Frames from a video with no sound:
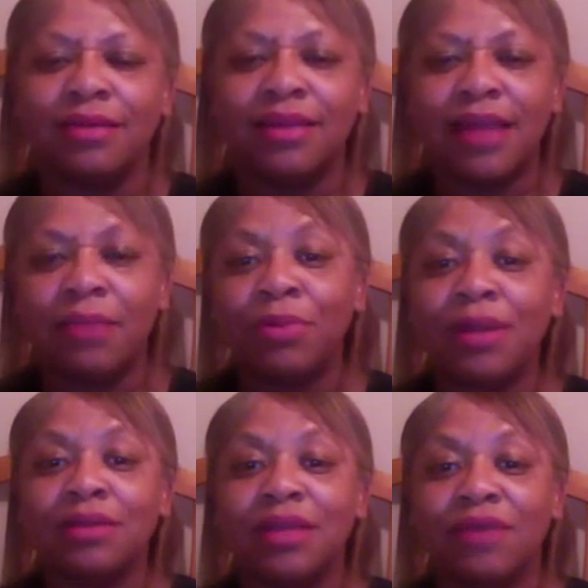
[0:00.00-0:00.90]
elaborate
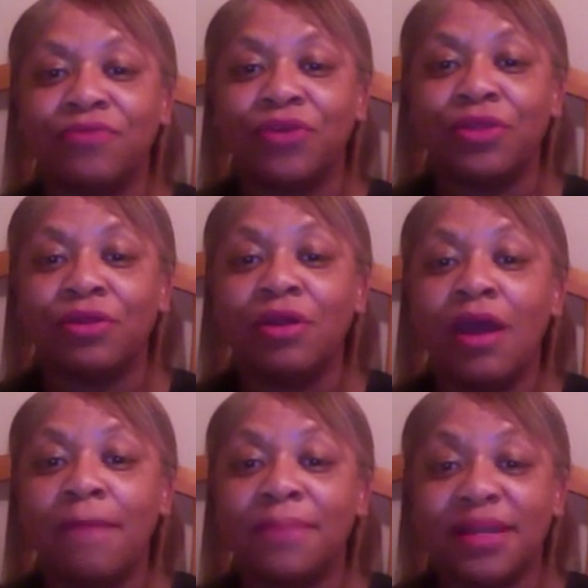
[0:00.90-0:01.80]
on that further,
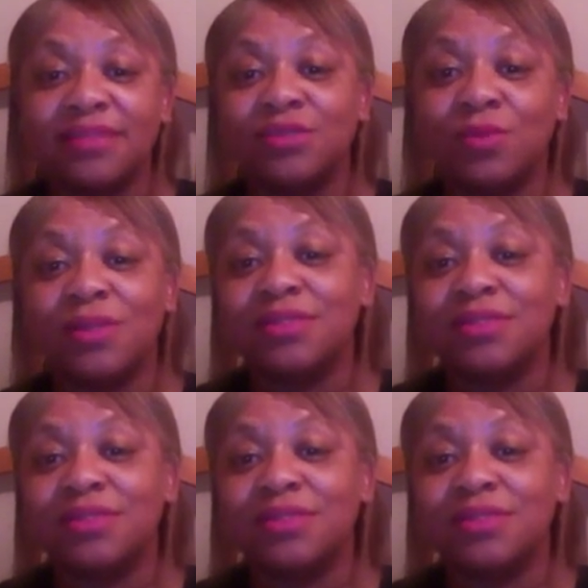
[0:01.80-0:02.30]
but I do want